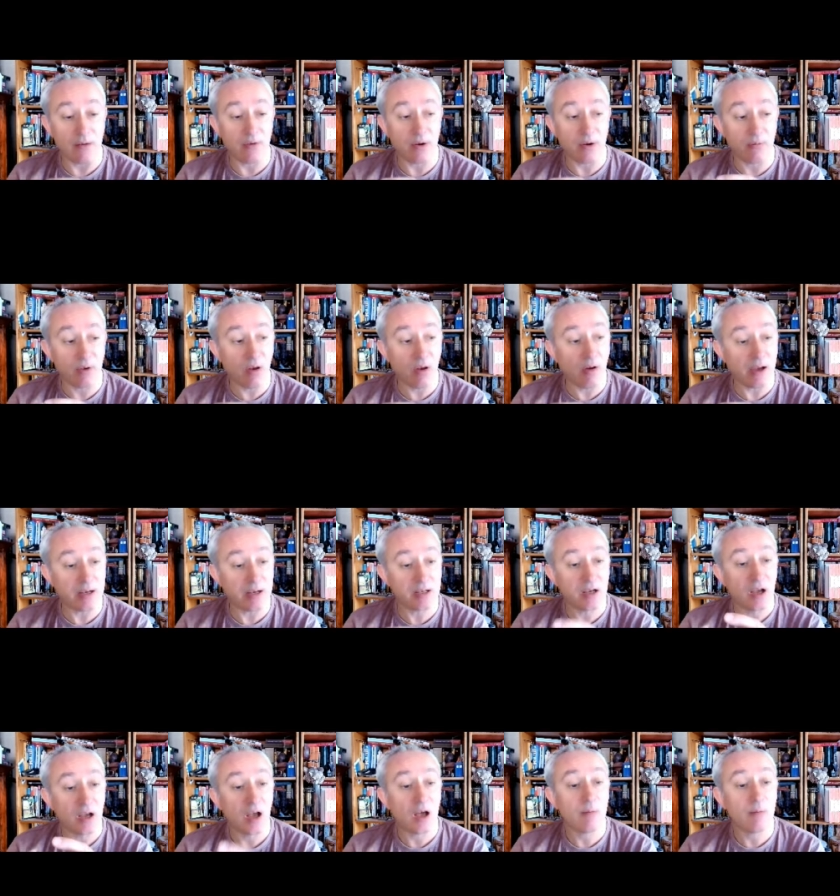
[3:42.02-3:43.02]
of light.
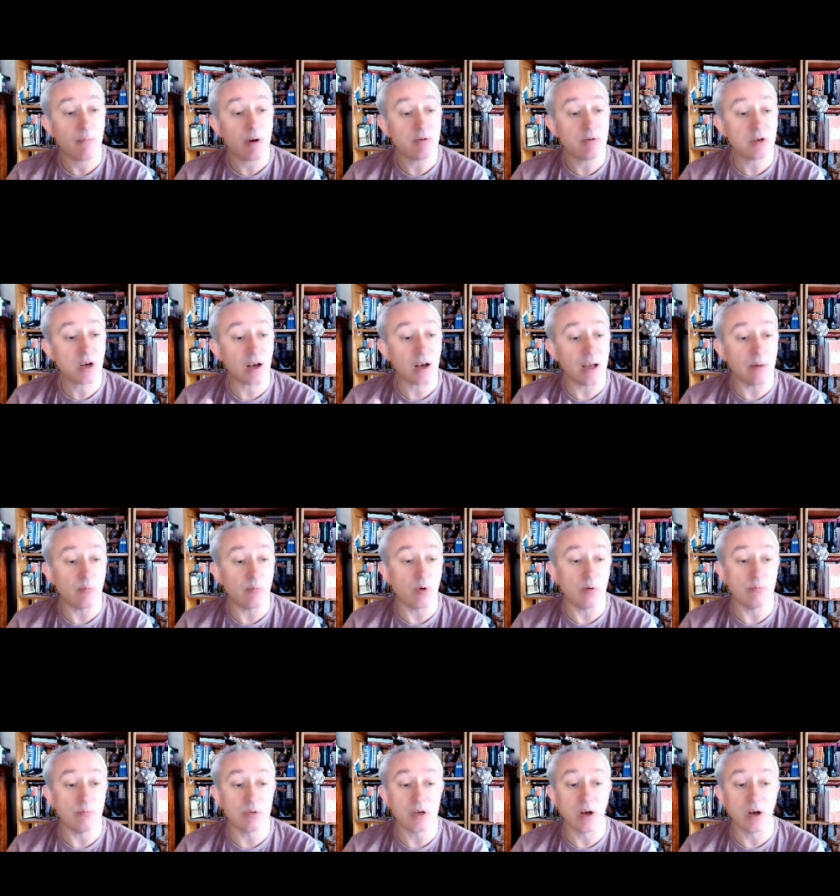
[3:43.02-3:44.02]
And most clean
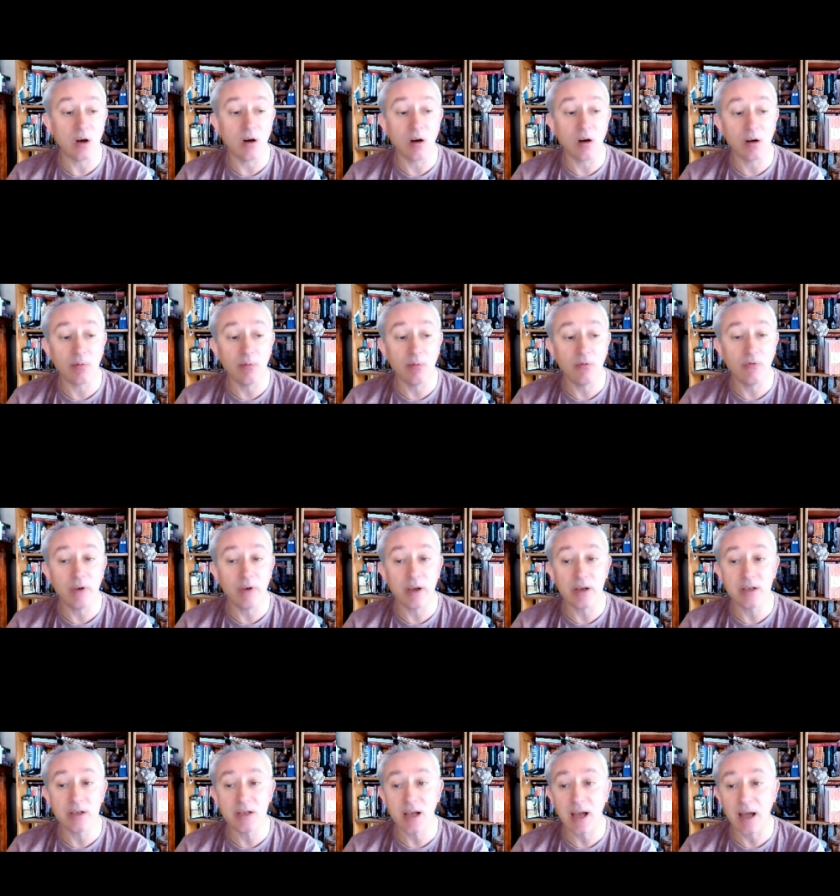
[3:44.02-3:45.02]
rooms are
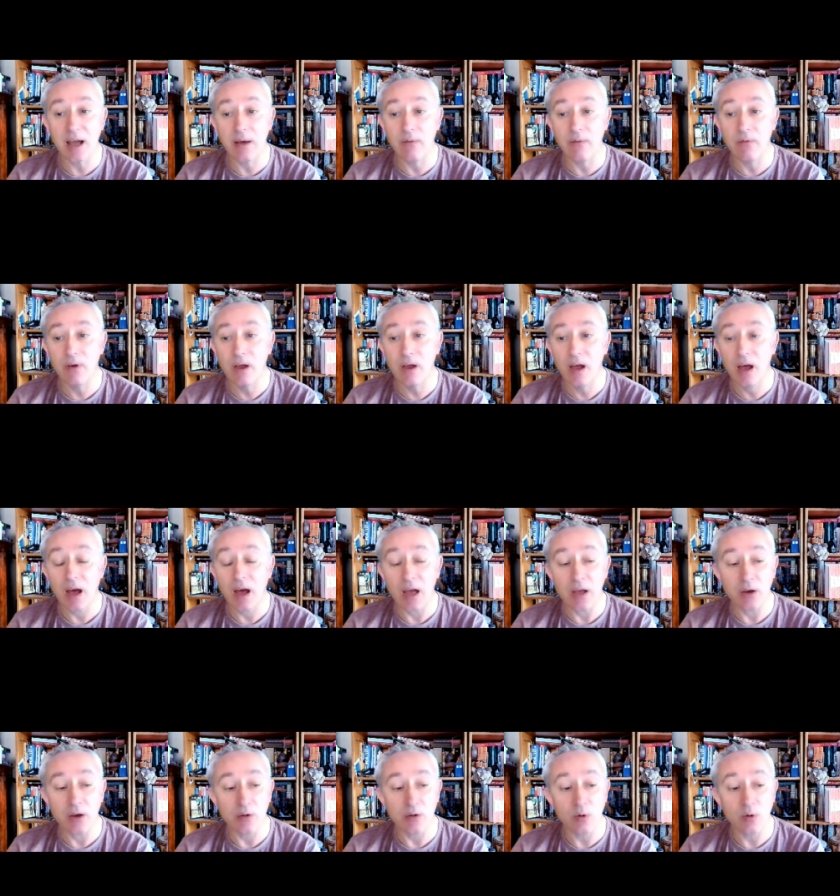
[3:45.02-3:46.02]
configured to have a
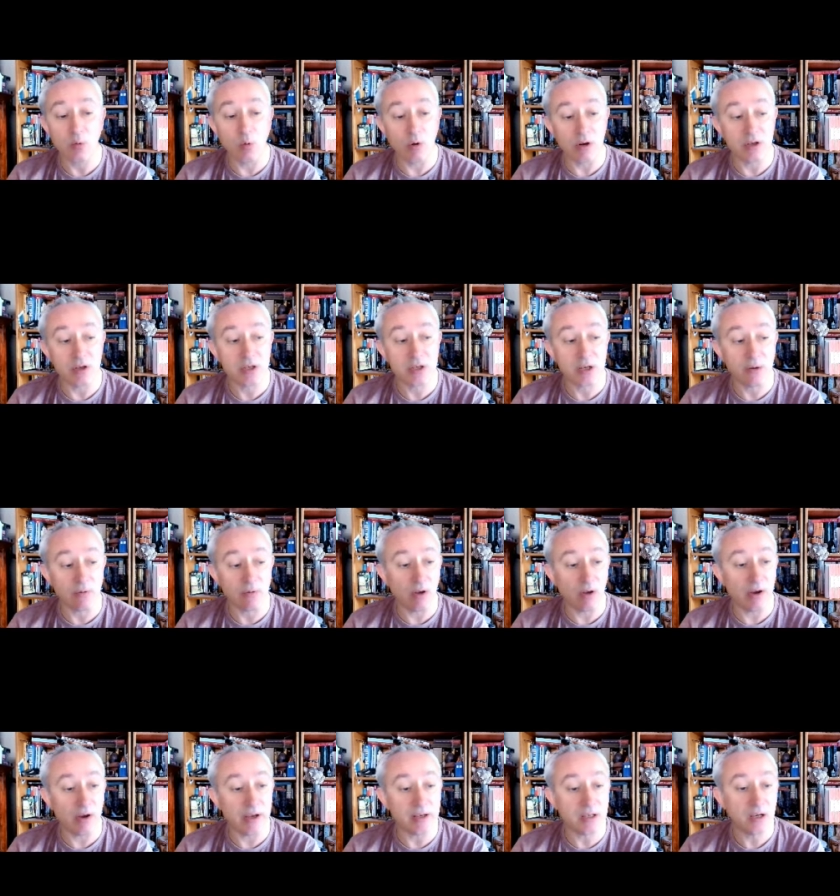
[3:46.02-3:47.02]
good quality of
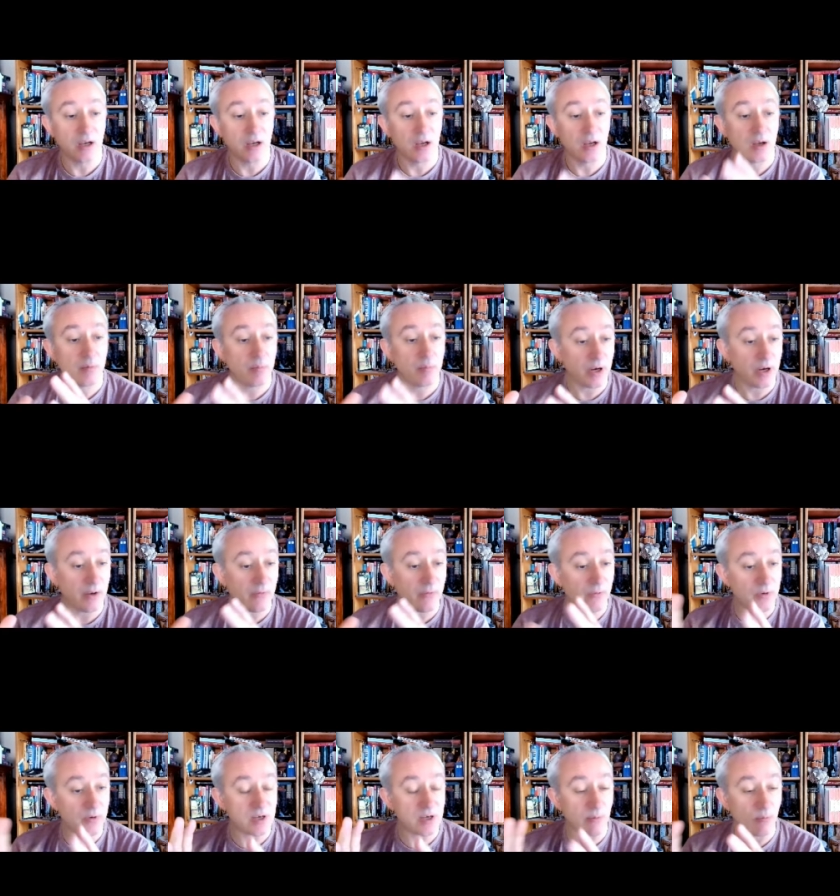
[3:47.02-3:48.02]
light, but if
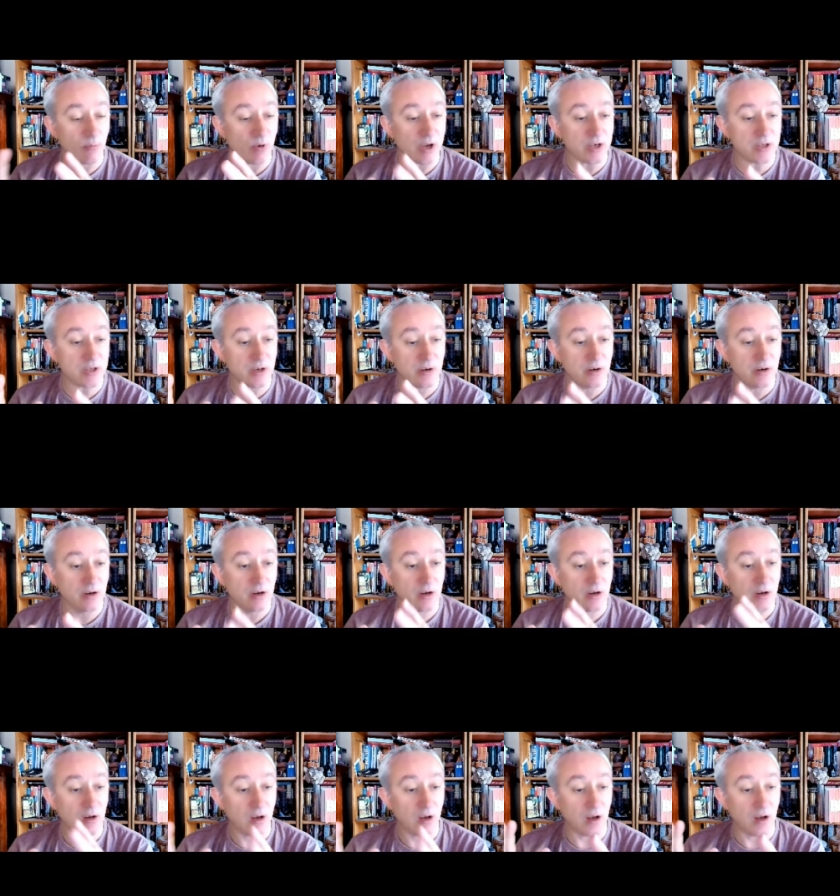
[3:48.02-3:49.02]
for some reason
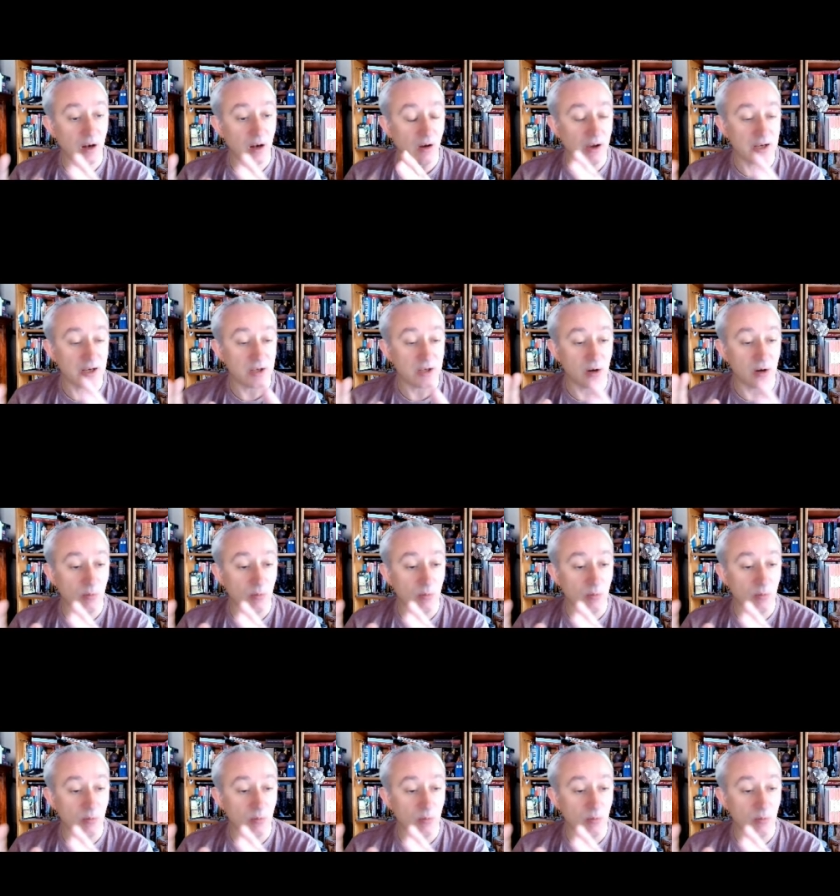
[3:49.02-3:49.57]
lights aren't